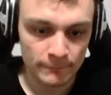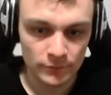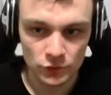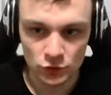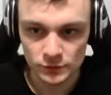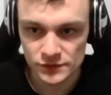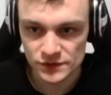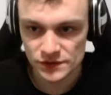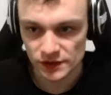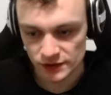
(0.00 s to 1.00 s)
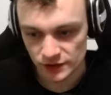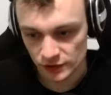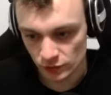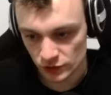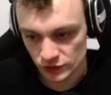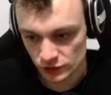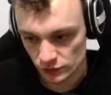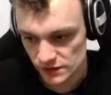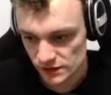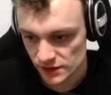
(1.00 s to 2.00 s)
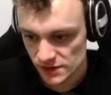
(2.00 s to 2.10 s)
Oops, I did not want to resize